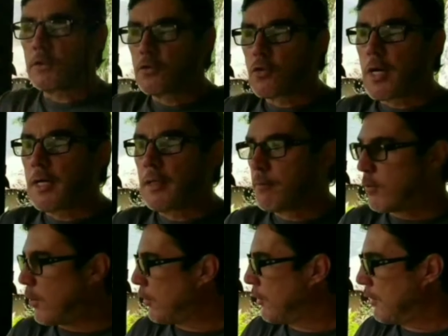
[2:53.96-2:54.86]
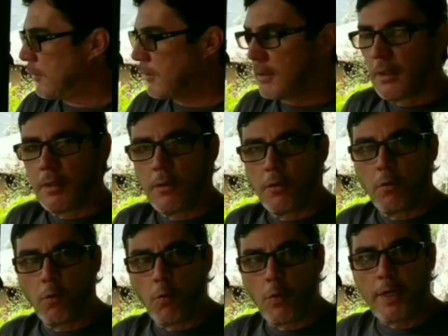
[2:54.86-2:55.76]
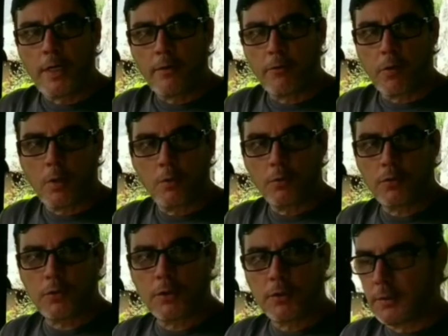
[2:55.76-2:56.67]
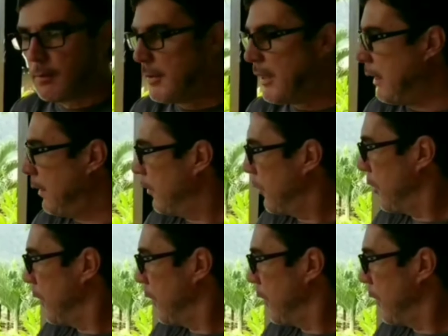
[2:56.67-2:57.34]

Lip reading: drying process, we roast the beans.